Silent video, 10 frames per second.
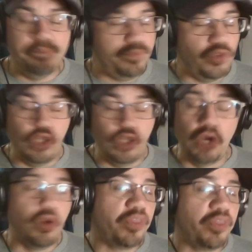you don't
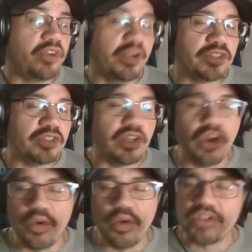know what the target's going to go.
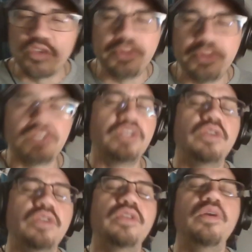We're assuming it's going to go
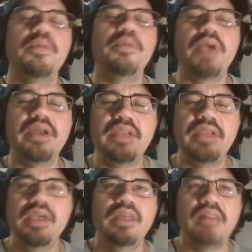to Noah Brown.
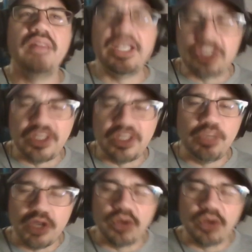Logically, it
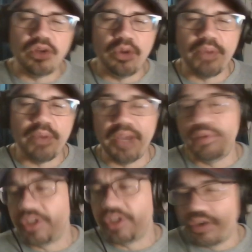would go to Noah Brown, but
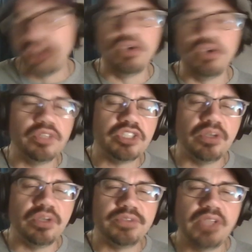it could go to
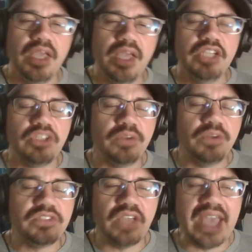Schultz.
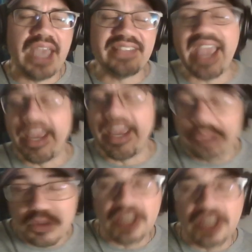Schultz has a
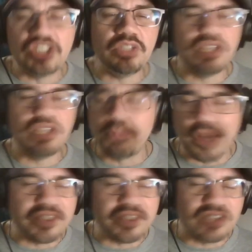hamstring issue, didn't
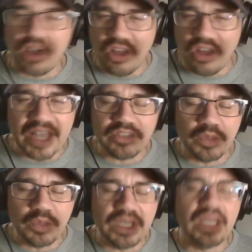practice at all last
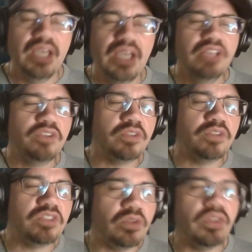week, so it's
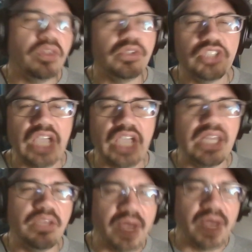still a little
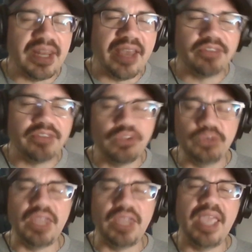shady right now,
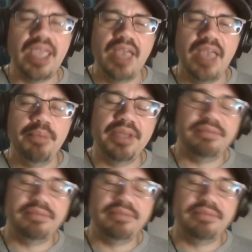Tuesday. But